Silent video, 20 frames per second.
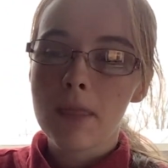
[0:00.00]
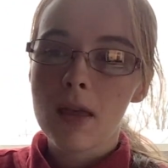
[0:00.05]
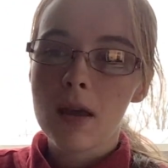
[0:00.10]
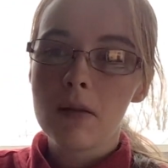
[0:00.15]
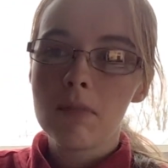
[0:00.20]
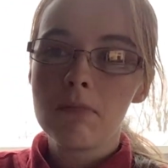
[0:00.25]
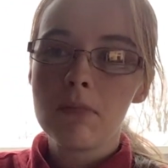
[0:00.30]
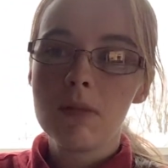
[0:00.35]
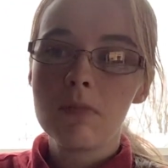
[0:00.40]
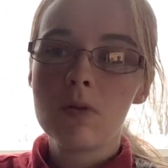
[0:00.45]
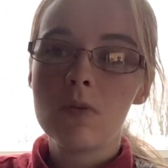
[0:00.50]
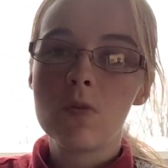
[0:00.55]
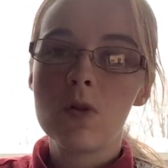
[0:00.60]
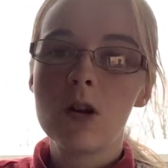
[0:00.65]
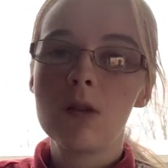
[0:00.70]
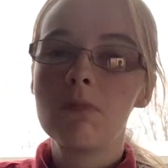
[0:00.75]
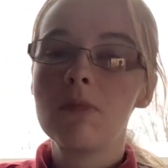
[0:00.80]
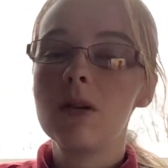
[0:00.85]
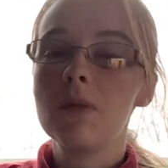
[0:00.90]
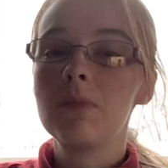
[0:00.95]
Maybe
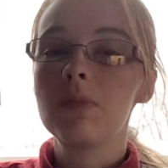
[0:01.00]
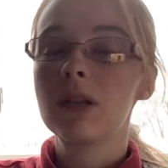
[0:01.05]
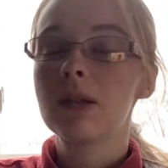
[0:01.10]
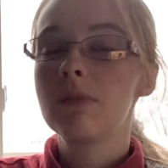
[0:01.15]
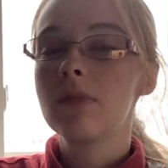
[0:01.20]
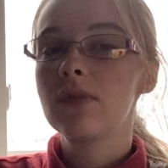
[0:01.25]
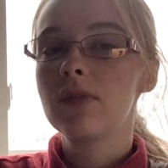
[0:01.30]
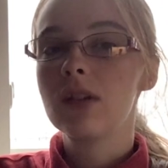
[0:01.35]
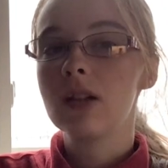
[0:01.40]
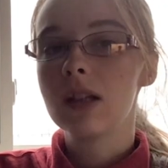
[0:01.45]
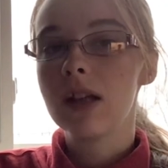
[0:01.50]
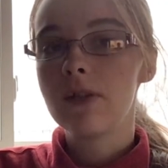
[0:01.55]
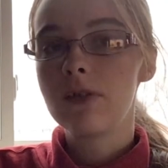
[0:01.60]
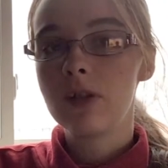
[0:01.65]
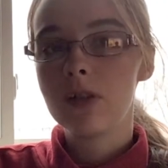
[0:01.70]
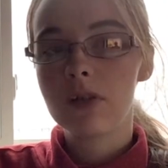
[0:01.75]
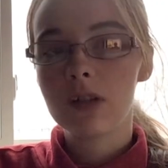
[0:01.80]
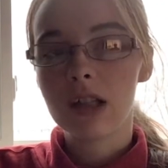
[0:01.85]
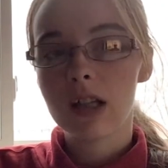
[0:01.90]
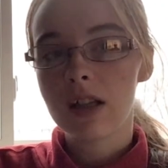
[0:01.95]
warm up some of the
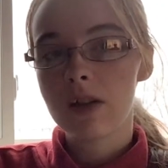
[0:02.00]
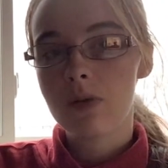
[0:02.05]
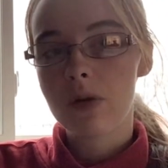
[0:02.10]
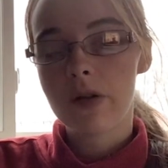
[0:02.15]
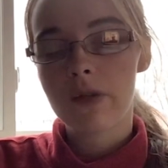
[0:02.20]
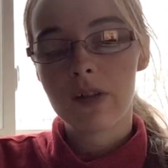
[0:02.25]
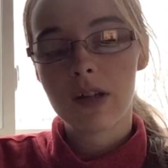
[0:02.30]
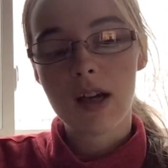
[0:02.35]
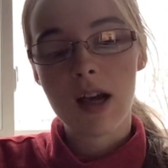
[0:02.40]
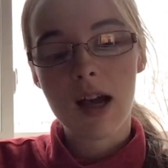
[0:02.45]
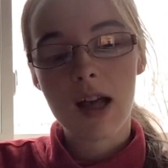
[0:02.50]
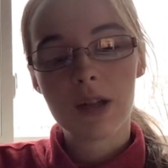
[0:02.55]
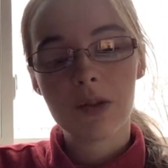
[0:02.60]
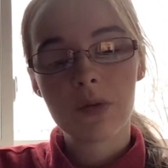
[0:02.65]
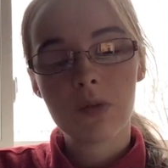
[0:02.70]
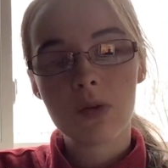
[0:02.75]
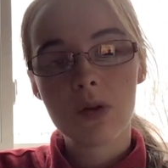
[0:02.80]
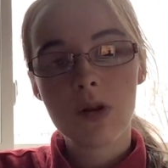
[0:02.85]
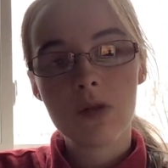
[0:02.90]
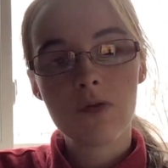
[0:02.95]
leftovers, like we have a
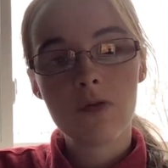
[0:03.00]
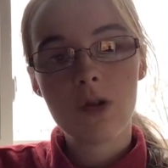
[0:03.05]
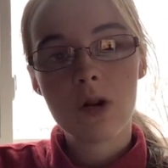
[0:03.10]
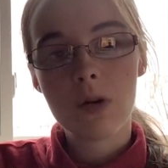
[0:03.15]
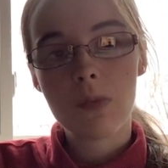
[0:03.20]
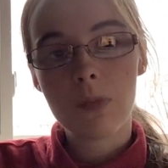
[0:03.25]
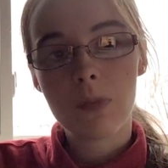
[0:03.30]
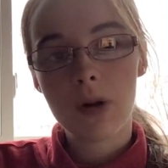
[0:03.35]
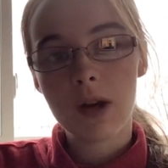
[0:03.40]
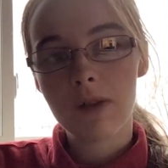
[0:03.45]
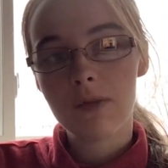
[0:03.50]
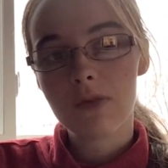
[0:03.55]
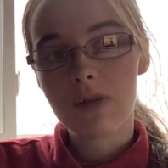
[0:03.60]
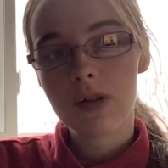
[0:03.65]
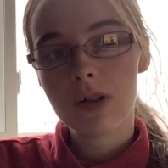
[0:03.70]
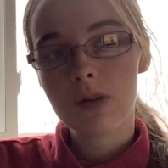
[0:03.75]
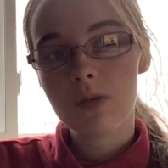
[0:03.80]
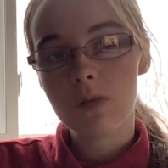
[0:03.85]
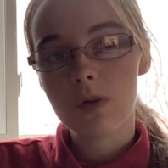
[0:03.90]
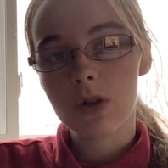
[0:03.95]
casserole for
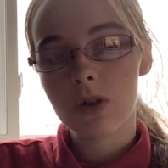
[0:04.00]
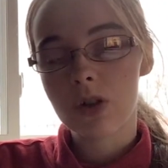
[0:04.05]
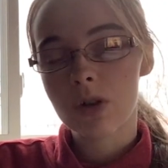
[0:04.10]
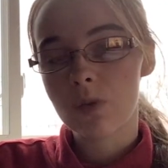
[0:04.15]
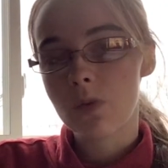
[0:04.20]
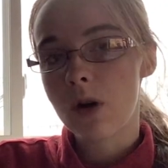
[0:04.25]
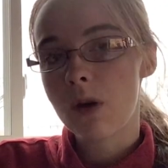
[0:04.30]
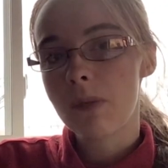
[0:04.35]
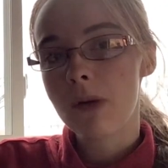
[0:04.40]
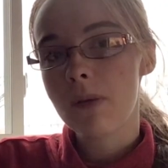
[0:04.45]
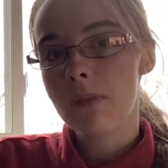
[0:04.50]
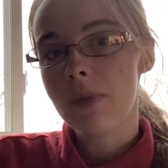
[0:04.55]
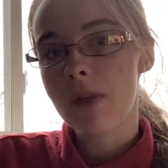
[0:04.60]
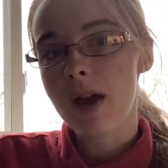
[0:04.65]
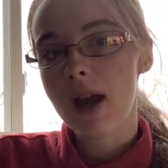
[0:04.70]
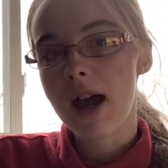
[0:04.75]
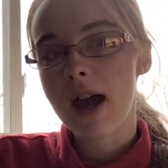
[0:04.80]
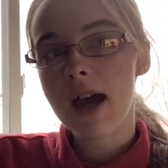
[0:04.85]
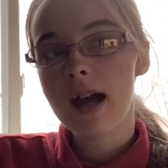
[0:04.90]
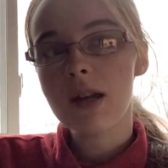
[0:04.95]
breakfast. We'll just warm up
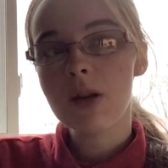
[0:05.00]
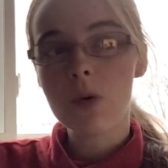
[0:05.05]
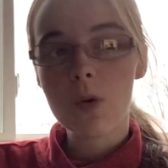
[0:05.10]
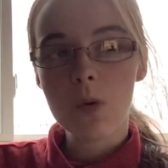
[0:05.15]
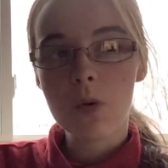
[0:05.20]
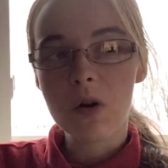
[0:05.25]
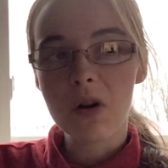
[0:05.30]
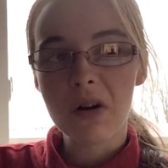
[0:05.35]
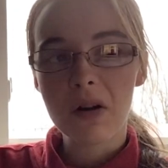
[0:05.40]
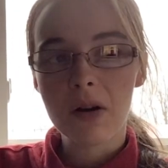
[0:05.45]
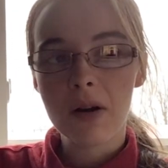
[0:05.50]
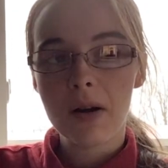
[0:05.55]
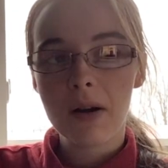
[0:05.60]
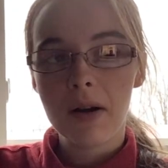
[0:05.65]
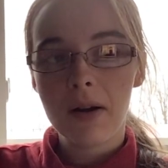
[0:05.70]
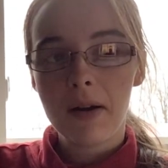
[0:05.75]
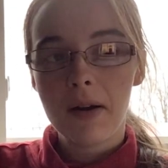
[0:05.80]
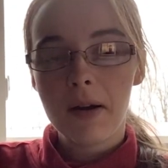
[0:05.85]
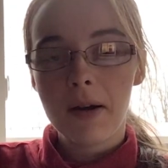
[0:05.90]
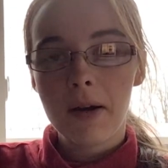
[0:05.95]
that, or
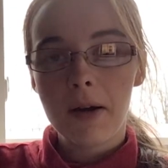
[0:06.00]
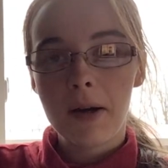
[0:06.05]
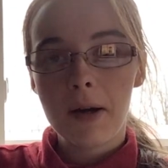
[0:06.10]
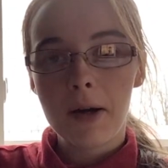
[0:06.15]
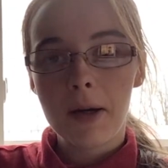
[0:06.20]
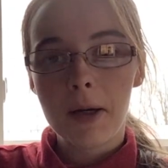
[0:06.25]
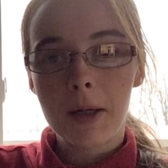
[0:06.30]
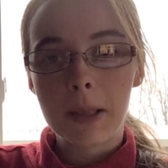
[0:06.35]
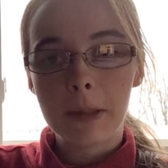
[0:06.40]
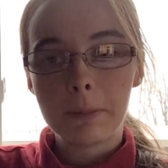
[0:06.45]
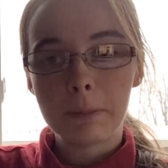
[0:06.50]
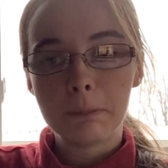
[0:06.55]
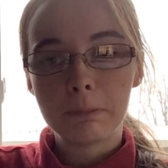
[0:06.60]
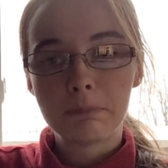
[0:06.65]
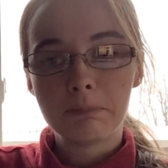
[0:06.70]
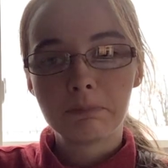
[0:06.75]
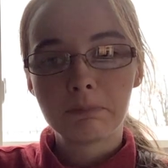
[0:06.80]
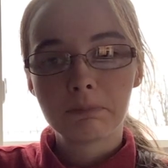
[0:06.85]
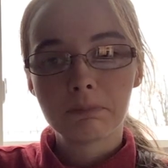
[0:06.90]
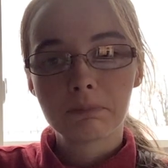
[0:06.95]

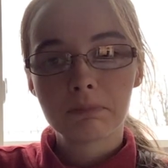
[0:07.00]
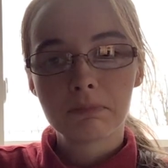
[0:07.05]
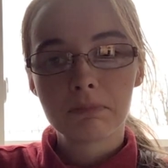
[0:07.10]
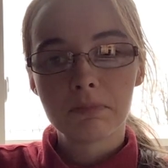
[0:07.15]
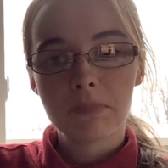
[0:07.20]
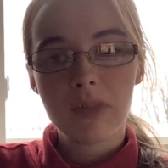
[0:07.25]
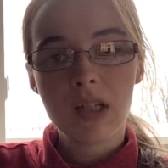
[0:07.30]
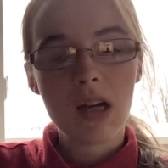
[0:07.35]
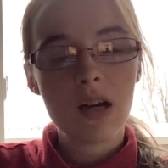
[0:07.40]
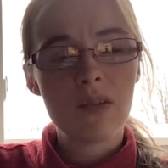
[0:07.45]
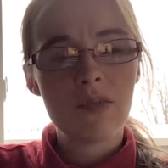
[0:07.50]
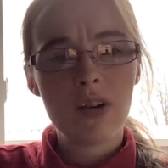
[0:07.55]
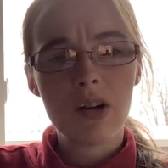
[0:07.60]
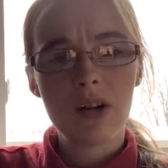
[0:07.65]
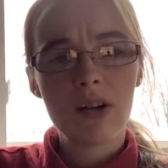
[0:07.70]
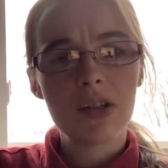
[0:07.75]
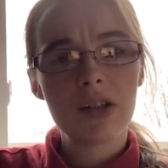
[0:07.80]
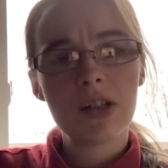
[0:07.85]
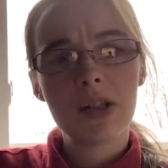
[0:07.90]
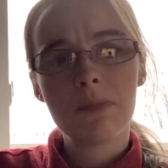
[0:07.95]
yeah,
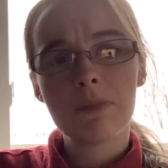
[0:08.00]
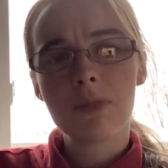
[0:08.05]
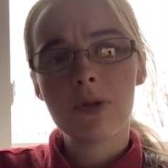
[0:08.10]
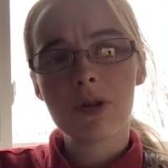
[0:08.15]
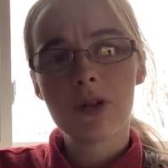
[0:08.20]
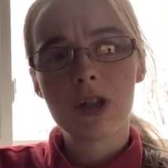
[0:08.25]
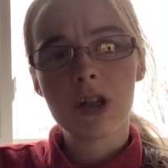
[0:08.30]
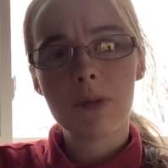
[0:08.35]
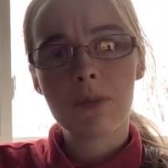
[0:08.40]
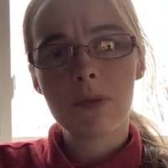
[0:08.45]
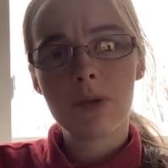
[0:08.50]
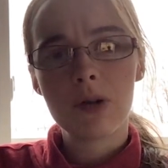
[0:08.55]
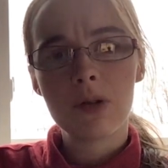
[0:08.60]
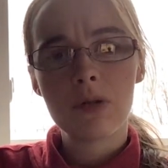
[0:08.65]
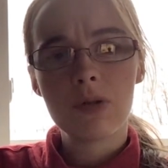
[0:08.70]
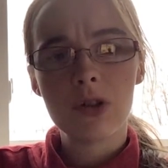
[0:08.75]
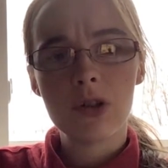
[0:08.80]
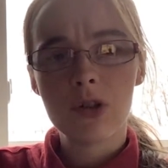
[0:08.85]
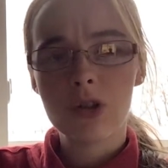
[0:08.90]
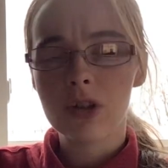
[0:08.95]
very simple supper.
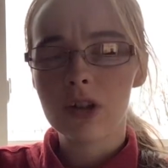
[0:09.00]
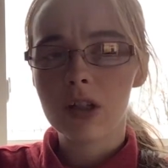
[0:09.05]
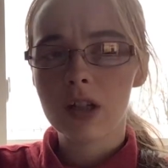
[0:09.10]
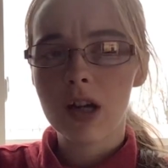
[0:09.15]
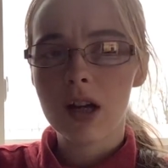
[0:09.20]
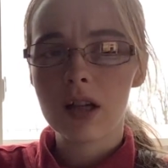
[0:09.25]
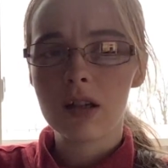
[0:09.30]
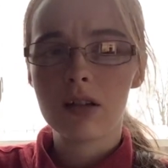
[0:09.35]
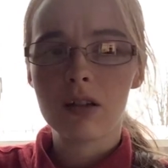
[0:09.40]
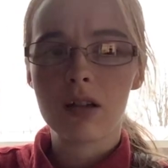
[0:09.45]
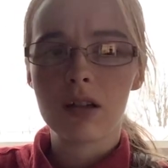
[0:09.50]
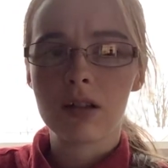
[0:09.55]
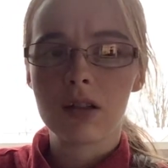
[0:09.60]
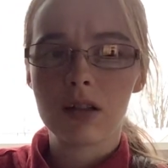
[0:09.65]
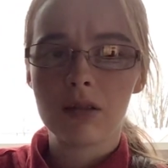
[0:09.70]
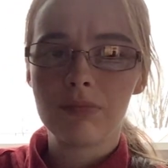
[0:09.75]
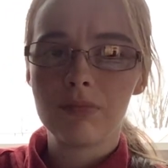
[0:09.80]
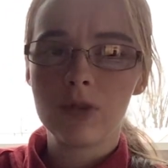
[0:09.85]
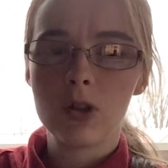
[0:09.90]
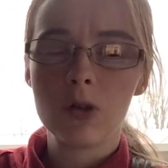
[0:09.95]
Usually not
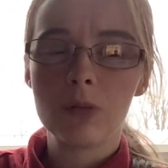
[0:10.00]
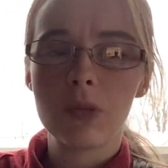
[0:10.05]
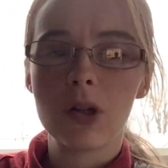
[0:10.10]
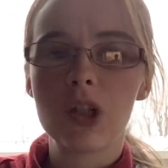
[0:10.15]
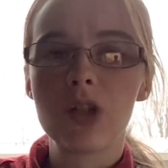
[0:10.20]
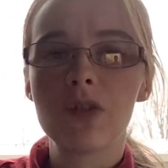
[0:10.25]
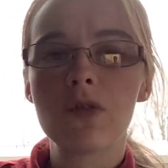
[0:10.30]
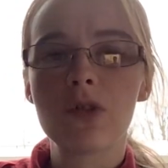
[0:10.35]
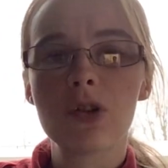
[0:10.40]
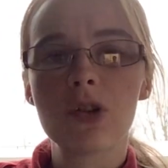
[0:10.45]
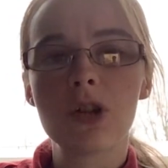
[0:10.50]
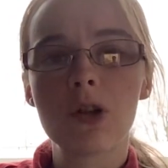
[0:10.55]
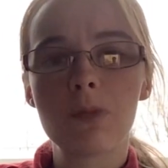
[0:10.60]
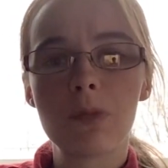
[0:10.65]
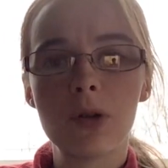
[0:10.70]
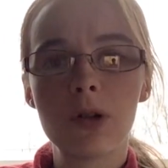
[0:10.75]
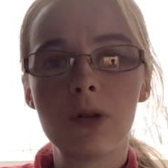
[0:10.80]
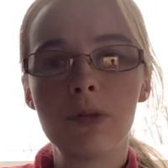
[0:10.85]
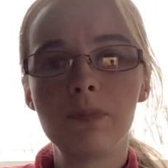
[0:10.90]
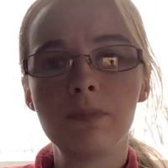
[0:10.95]
too much for
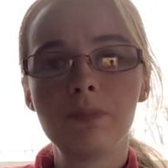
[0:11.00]
supper